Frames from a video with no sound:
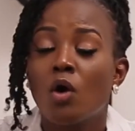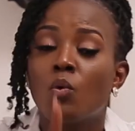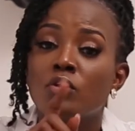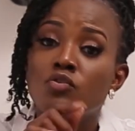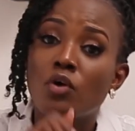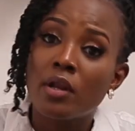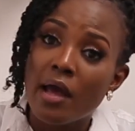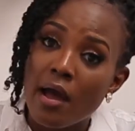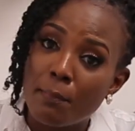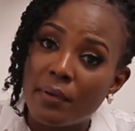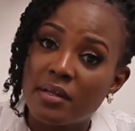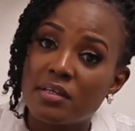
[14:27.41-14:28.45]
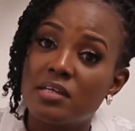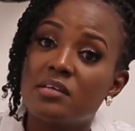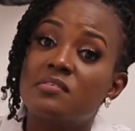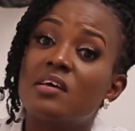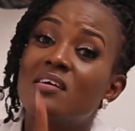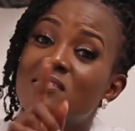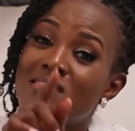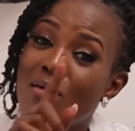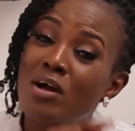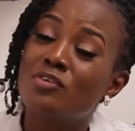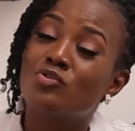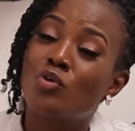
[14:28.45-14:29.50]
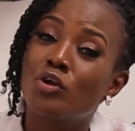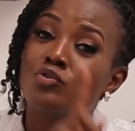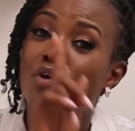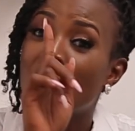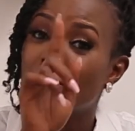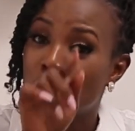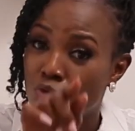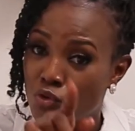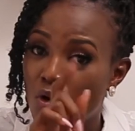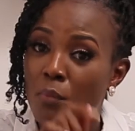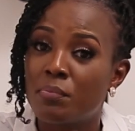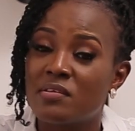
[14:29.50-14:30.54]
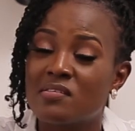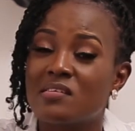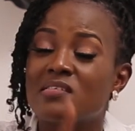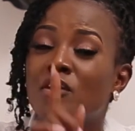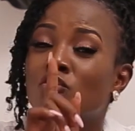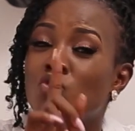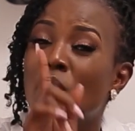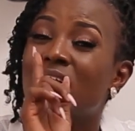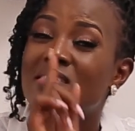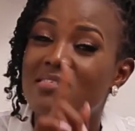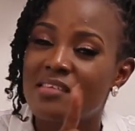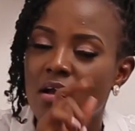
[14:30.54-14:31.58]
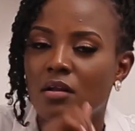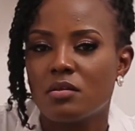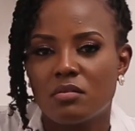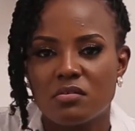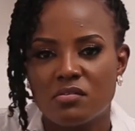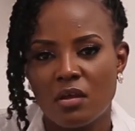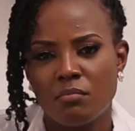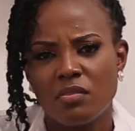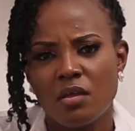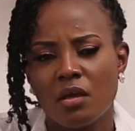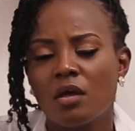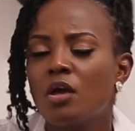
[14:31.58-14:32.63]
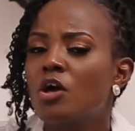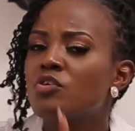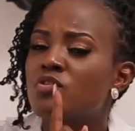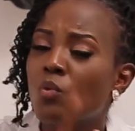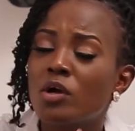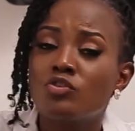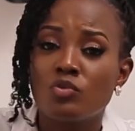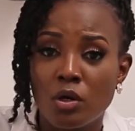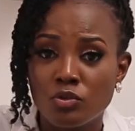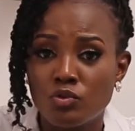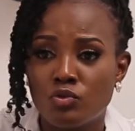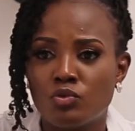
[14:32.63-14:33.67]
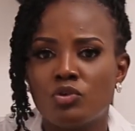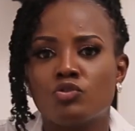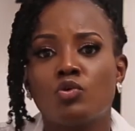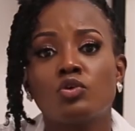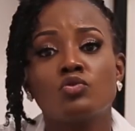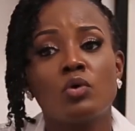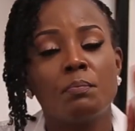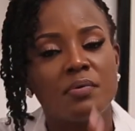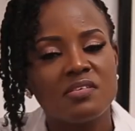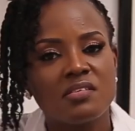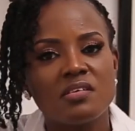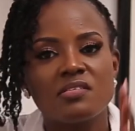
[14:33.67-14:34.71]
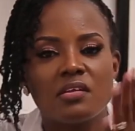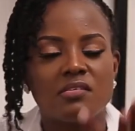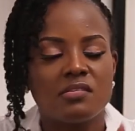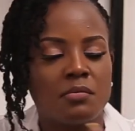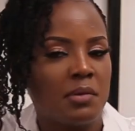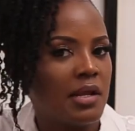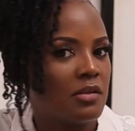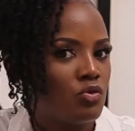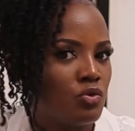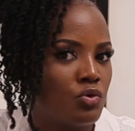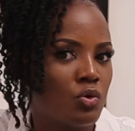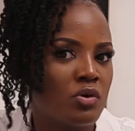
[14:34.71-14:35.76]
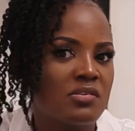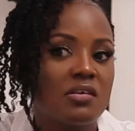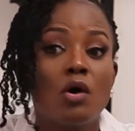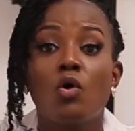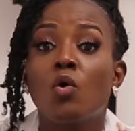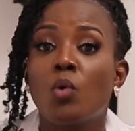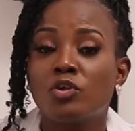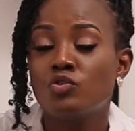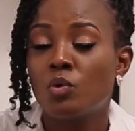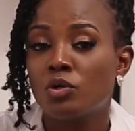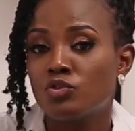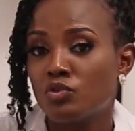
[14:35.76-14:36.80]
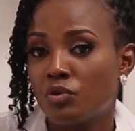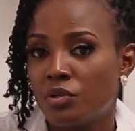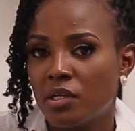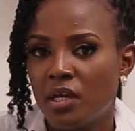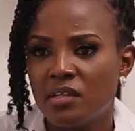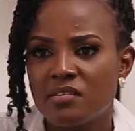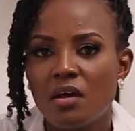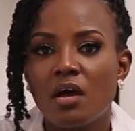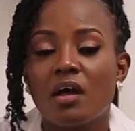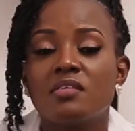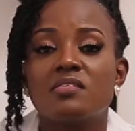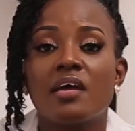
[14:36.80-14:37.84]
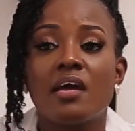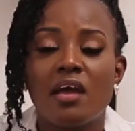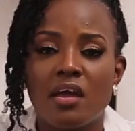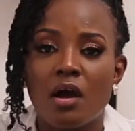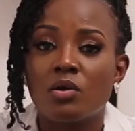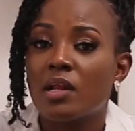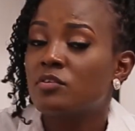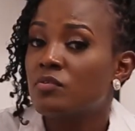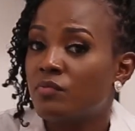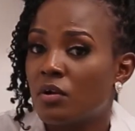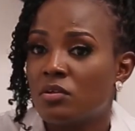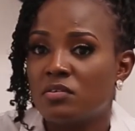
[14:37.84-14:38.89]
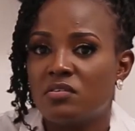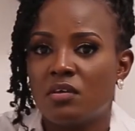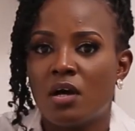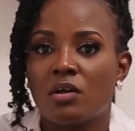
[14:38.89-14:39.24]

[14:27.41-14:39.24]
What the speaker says: What's going to happen is someone is going to come to your business and do exactly the same thing. So what you want to do is go to a business that's similar to yours or what you want to create and say, hey, I would like to volunteer.